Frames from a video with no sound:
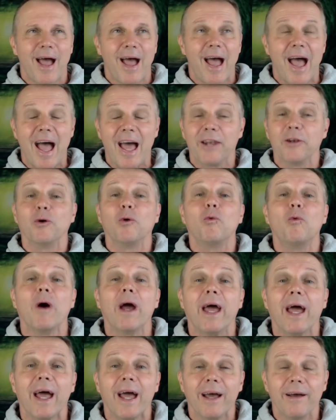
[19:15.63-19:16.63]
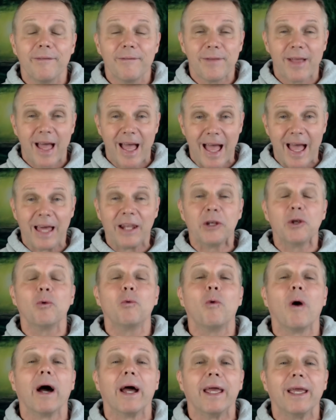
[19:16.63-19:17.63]
and aware and
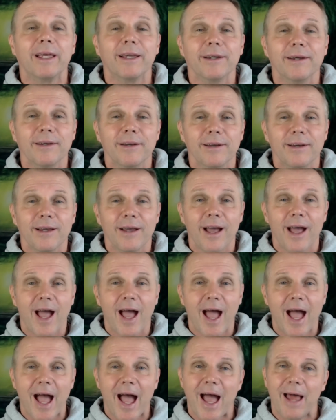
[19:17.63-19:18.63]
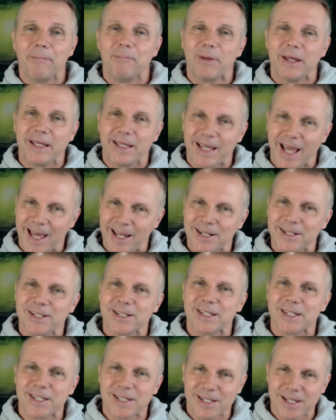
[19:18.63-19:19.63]
awake, and began to
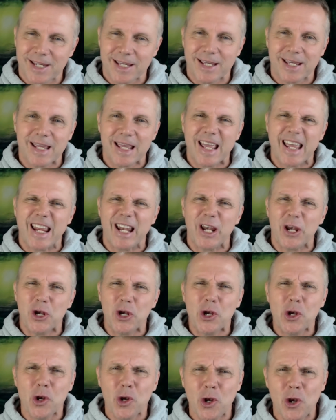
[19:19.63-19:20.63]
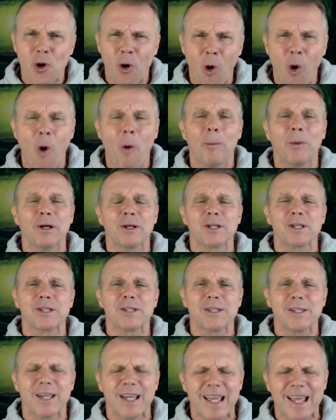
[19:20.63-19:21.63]
see enormous